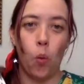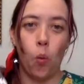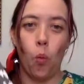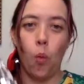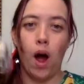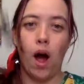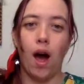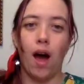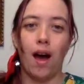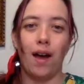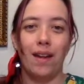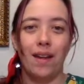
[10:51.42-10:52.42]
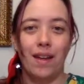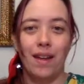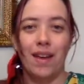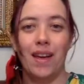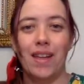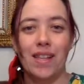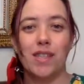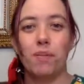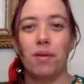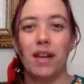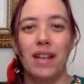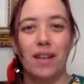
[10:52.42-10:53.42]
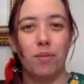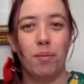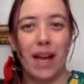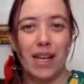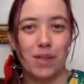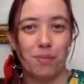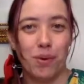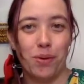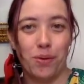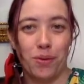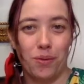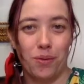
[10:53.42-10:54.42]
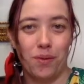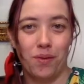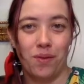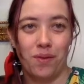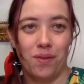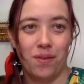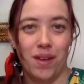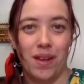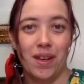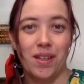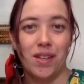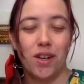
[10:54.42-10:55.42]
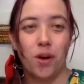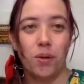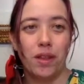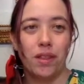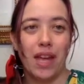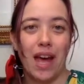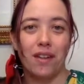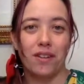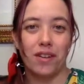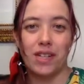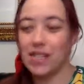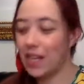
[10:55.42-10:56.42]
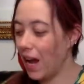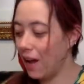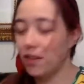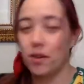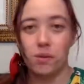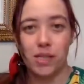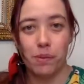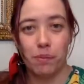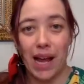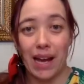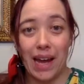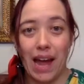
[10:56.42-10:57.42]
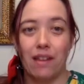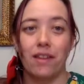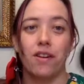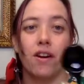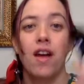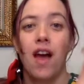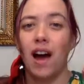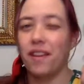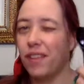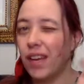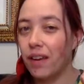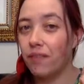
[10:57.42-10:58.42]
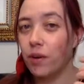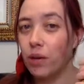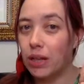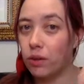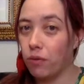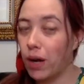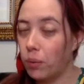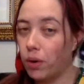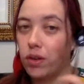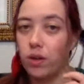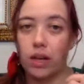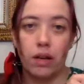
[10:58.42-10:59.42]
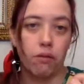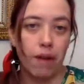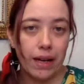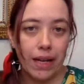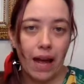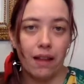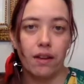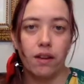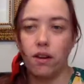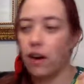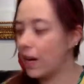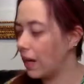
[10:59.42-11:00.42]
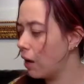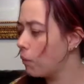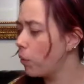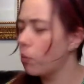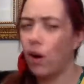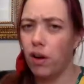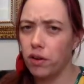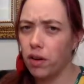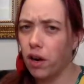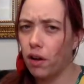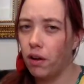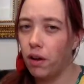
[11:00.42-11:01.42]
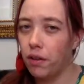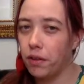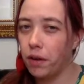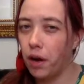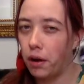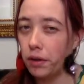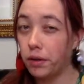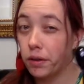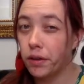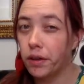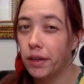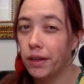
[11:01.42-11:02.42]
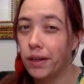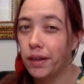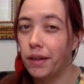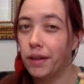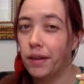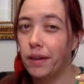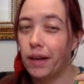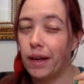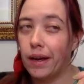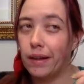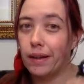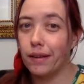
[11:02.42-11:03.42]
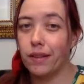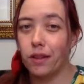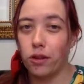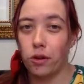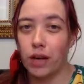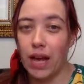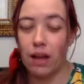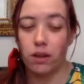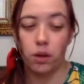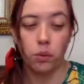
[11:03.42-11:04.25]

Wow. It's a pretty little black spoon to go with the calendar, because the calendar was the black calendar. I think if you get the red one, you'd get a red calendar, and I can't remember what other, col other color uh, the, the third calendar